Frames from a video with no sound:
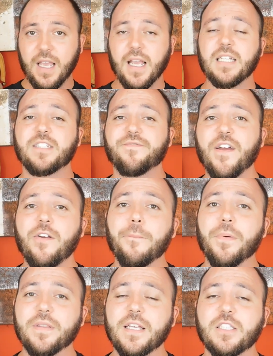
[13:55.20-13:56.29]
It's very
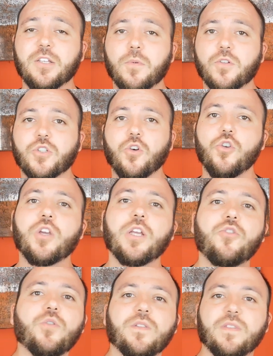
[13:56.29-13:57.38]
unpredictable, so you can
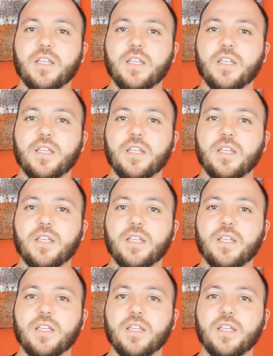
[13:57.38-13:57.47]
do it